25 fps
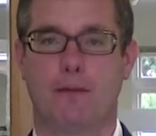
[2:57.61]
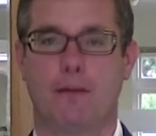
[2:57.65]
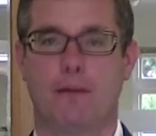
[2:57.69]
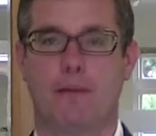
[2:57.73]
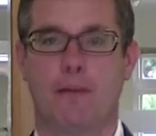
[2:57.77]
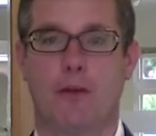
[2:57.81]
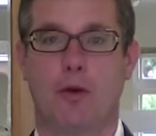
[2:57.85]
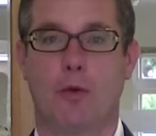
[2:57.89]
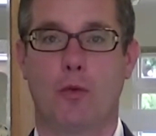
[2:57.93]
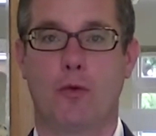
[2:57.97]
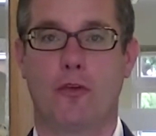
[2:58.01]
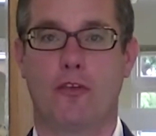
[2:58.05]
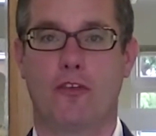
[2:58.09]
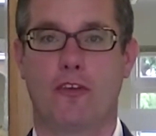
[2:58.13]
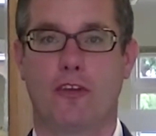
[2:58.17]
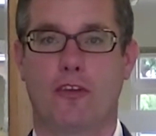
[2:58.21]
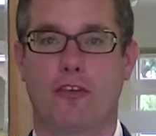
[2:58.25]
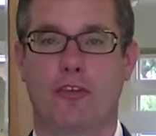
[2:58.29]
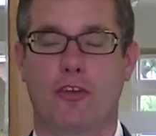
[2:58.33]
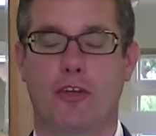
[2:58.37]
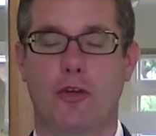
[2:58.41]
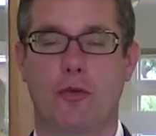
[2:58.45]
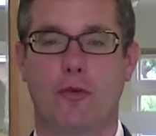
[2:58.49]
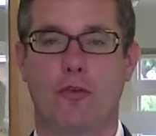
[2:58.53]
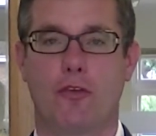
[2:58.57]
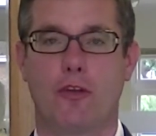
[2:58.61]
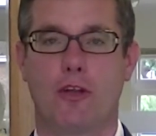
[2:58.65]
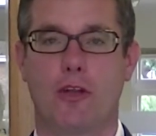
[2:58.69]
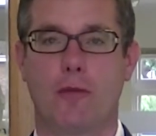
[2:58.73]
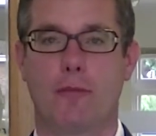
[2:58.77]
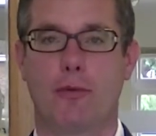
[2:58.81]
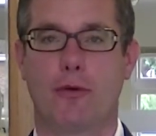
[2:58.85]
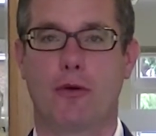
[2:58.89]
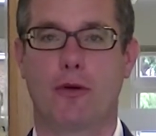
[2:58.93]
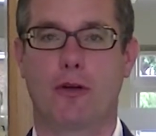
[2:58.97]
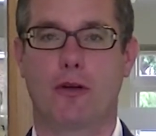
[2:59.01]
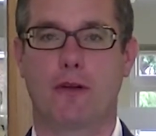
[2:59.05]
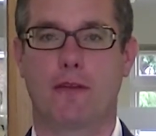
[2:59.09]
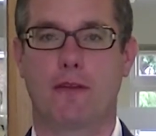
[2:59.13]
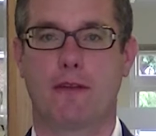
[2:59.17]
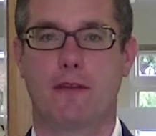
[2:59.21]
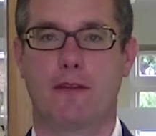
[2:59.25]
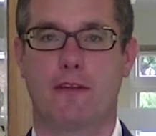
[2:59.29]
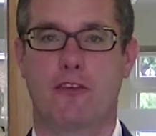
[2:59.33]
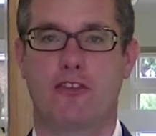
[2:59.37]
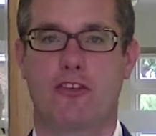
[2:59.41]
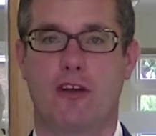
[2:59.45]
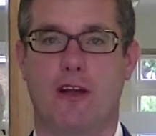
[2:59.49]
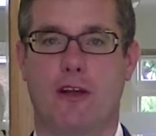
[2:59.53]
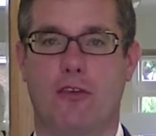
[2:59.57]
The oldest excuse in the book, that
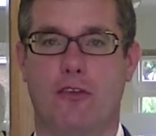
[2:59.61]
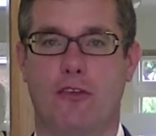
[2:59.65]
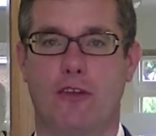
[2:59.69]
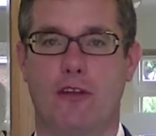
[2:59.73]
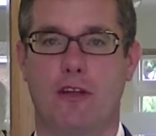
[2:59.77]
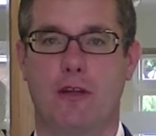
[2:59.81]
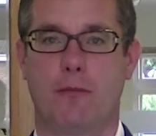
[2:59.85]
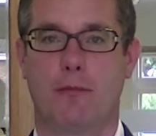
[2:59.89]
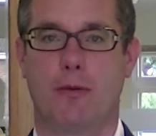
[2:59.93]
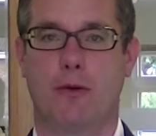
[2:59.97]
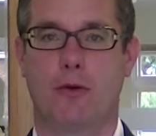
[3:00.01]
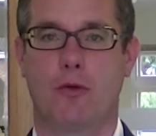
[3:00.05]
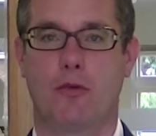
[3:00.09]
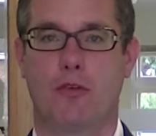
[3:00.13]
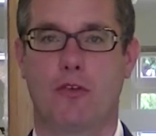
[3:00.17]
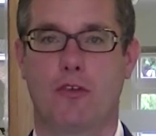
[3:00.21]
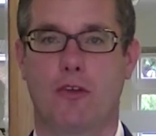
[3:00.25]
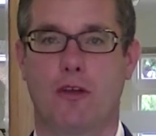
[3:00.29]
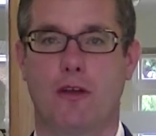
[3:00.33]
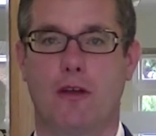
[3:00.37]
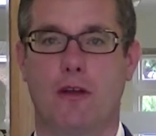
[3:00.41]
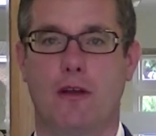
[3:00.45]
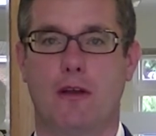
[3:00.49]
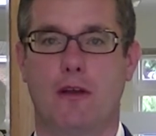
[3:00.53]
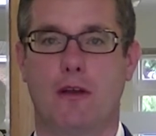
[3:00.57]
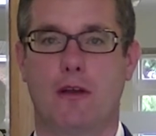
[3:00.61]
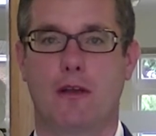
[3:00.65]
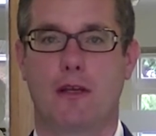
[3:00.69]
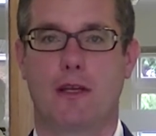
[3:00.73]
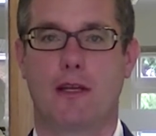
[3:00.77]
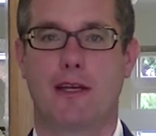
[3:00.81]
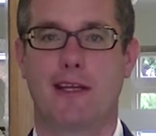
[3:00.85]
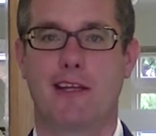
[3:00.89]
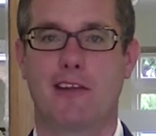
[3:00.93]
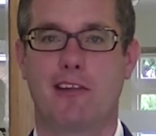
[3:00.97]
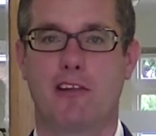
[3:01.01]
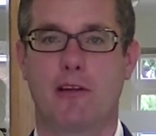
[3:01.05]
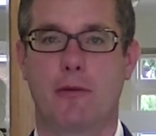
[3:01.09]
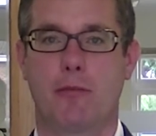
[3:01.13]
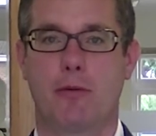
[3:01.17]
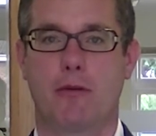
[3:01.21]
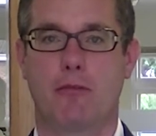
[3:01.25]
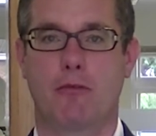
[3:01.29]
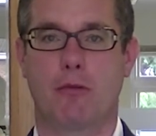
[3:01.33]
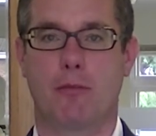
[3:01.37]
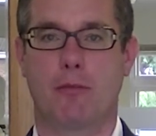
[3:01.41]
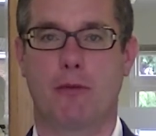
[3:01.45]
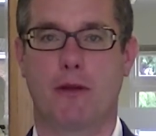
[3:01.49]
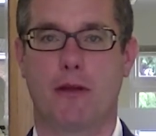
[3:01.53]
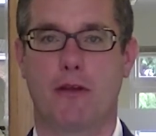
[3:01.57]
the check's in the post, can easily be
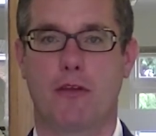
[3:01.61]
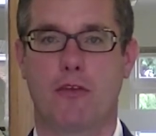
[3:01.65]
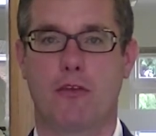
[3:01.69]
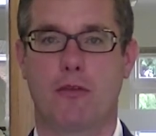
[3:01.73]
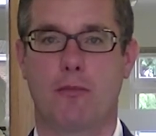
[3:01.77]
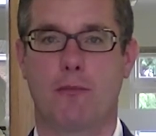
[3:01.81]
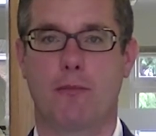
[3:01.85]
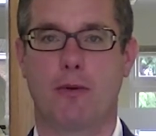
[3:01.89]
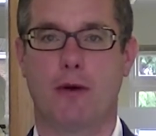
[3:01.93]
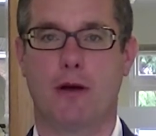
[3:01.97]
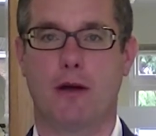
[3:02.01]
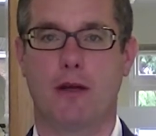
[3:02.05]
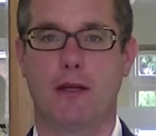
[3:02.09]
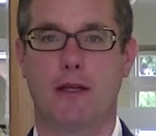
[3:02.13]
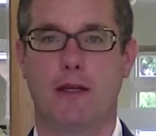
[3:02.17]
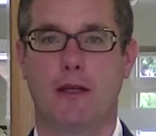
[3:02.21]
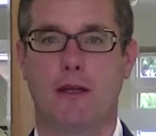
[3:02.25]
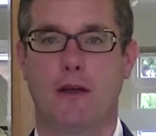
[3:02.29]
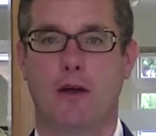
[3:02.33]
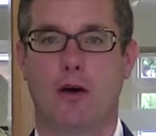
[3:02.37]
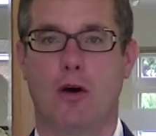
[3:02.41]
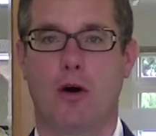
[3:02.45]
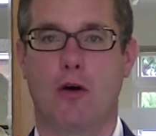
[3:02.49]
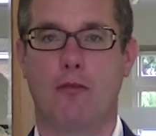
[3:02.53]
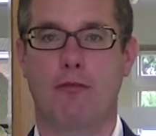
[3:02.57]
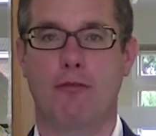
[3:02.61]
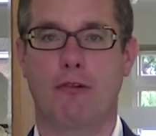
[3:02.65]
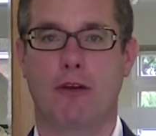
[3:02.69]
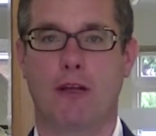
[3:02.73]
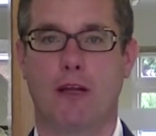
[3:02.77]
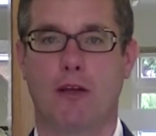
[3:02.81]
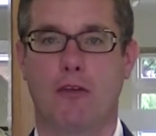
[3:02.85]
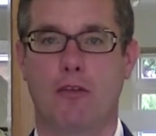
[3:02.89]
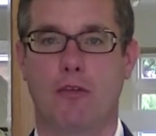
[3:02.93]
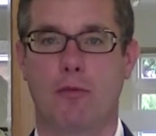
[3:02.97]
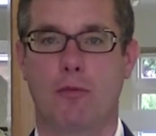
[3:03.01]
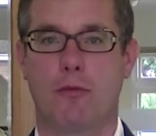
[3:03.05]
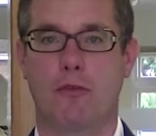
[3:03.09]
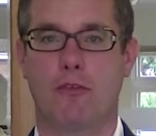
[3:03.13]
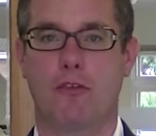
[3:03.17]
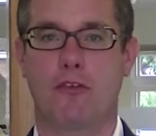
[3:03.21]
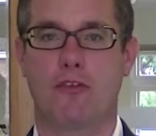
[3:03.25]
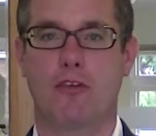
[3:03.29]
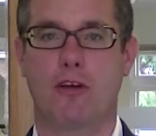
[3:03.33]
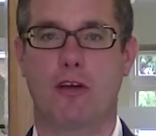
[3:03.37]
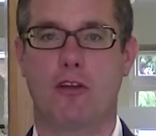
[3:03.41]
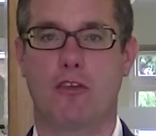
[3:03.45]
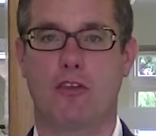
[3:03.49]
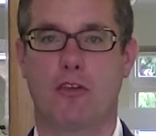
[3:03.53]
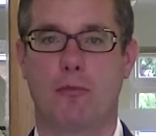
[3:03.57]
replaced by offering customers a
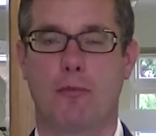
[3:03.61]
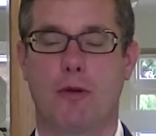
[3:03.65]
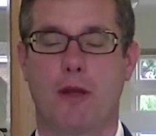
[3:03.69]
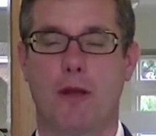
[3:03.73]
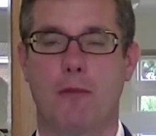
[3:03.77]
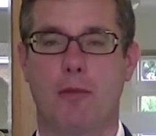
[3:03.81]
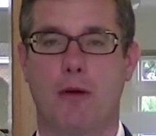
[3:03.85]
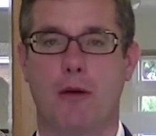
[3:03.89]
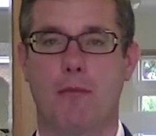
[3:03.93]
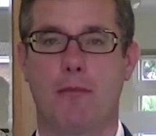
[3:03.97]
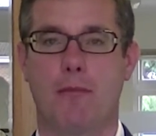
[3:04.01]
chance to pay by